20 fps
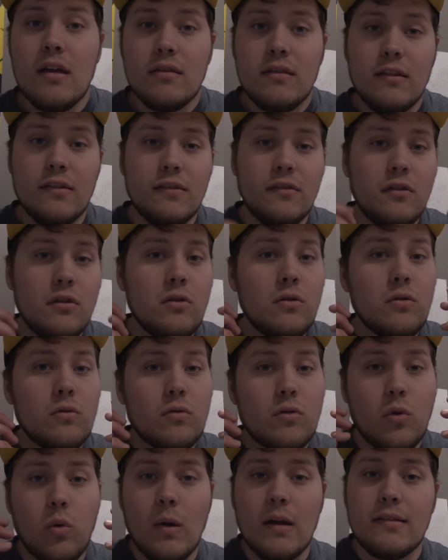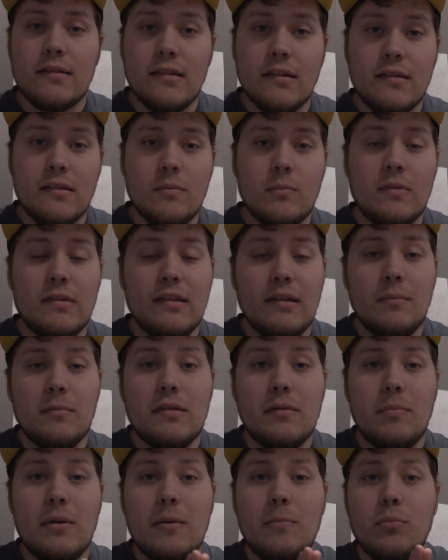This new quest system seems
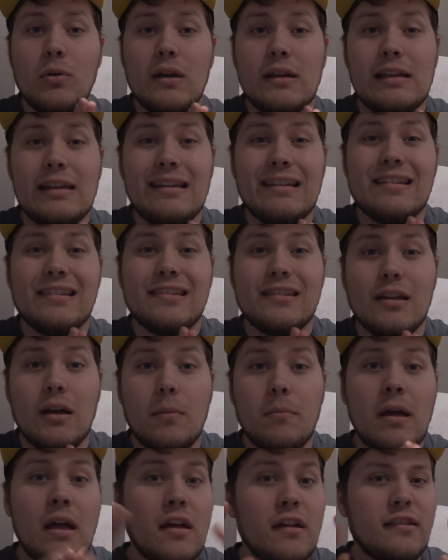to be bringing some